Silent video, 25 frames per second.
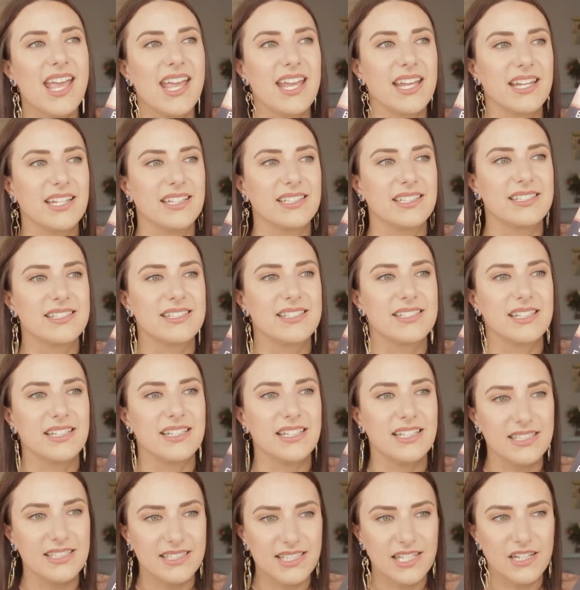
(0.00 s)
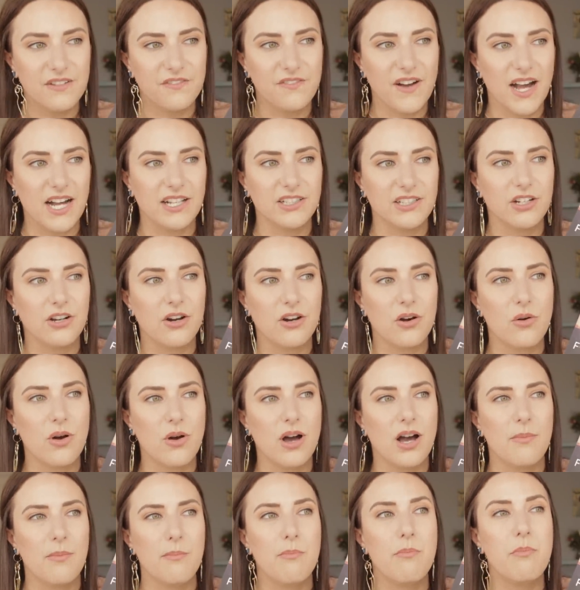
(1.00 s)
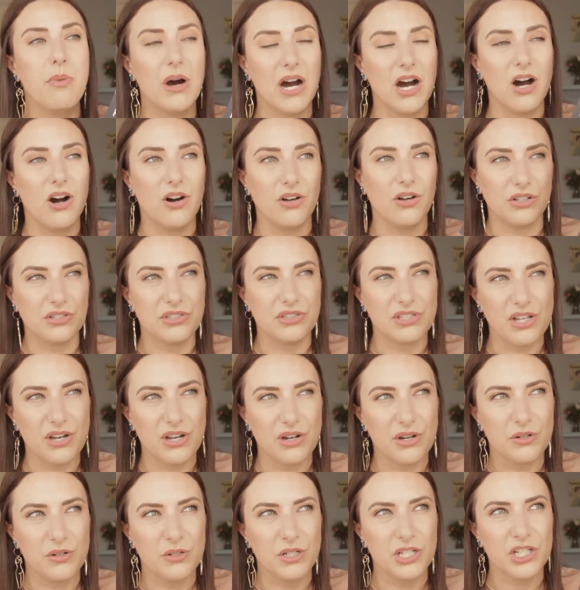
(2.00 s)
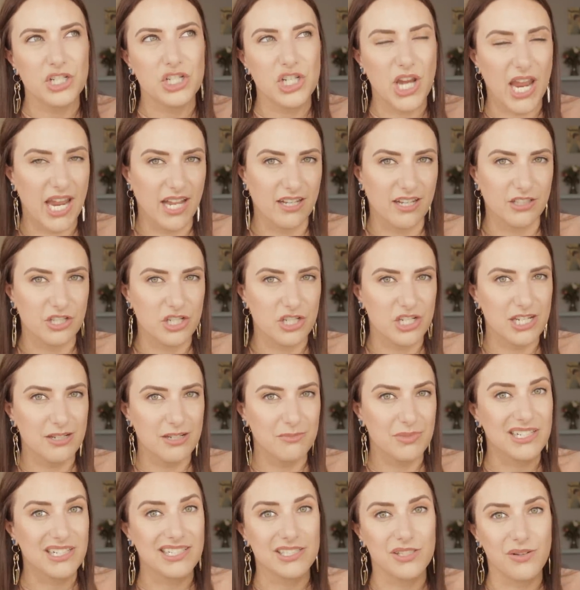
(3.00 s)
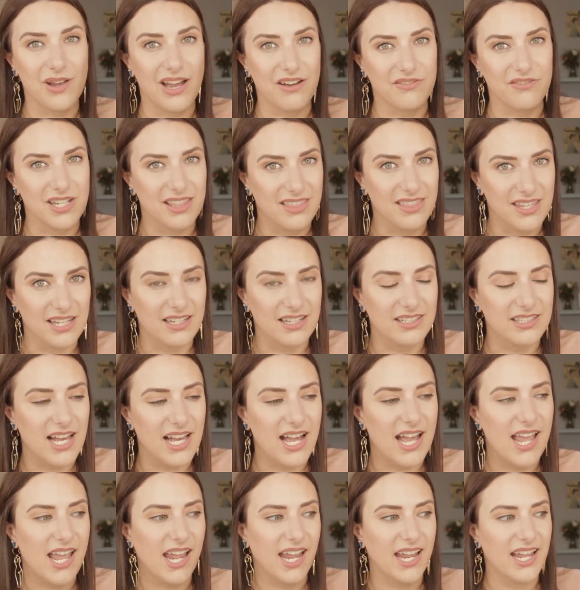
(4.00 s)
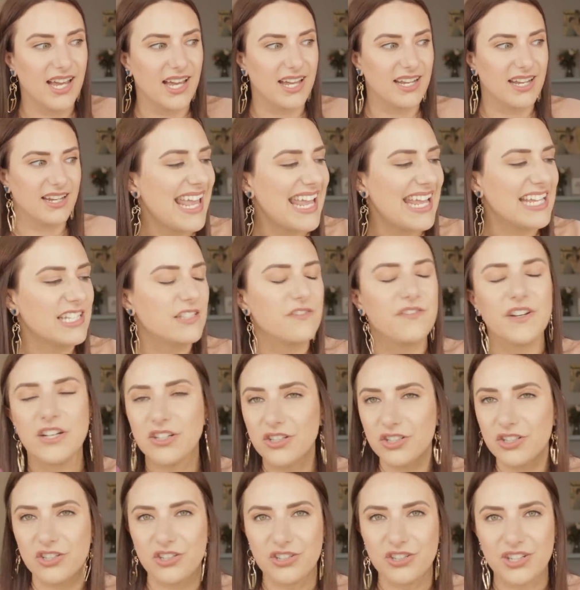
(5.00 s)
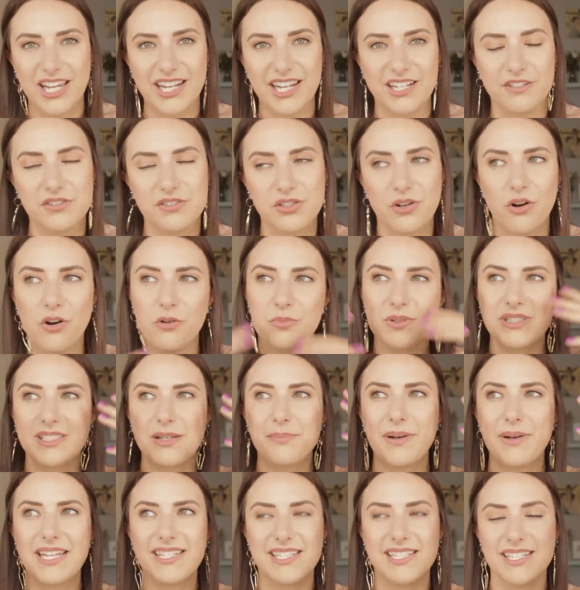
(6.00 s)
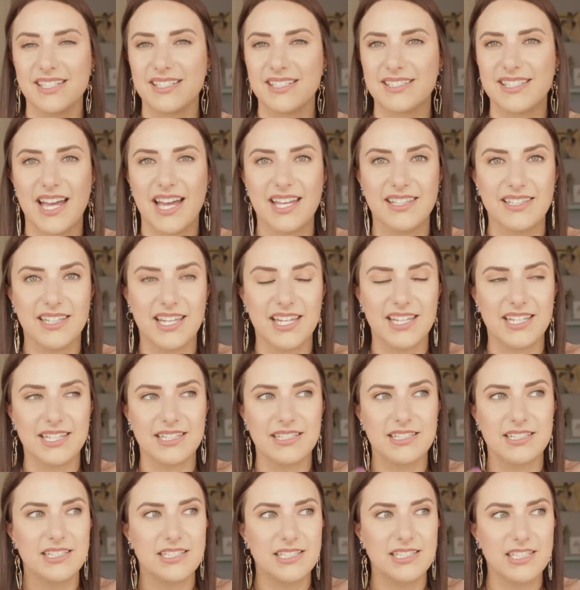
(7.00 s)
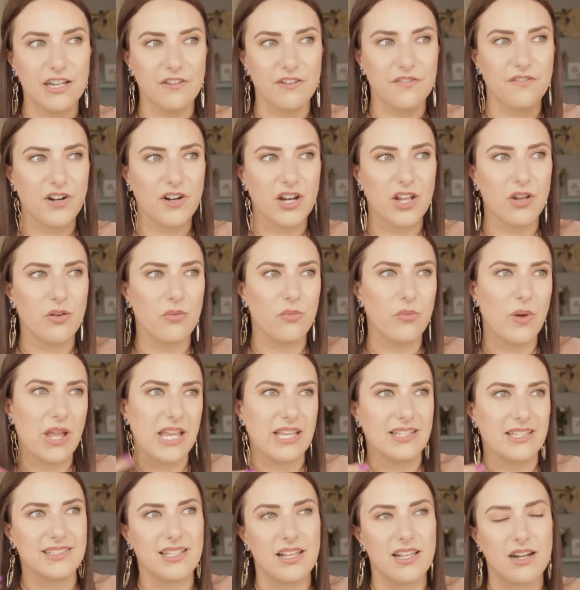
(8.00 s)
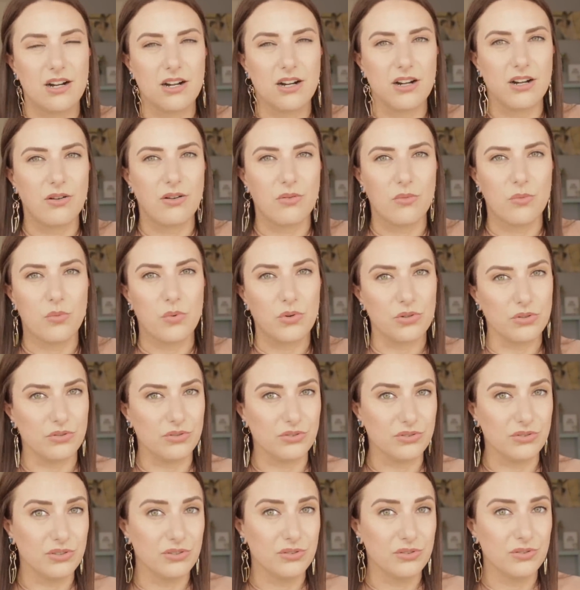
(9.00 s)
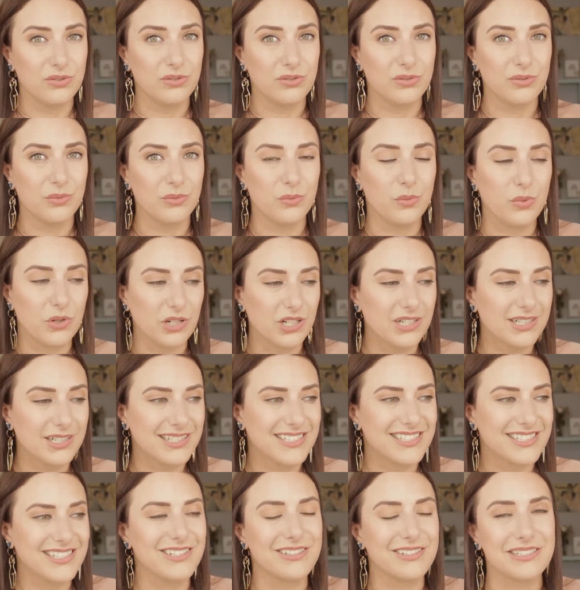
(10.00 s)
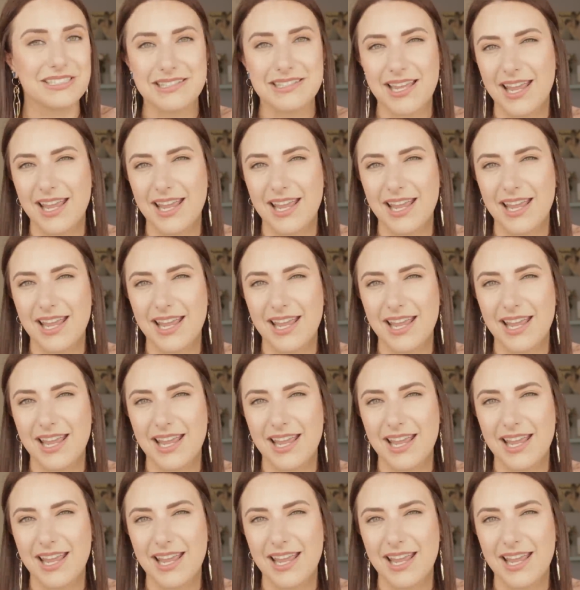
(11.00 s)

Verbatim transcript: It's easy to follow, but also challenging because you have to think a lot and it's very creative. So it opens up ideas on like different ways that our world works. There's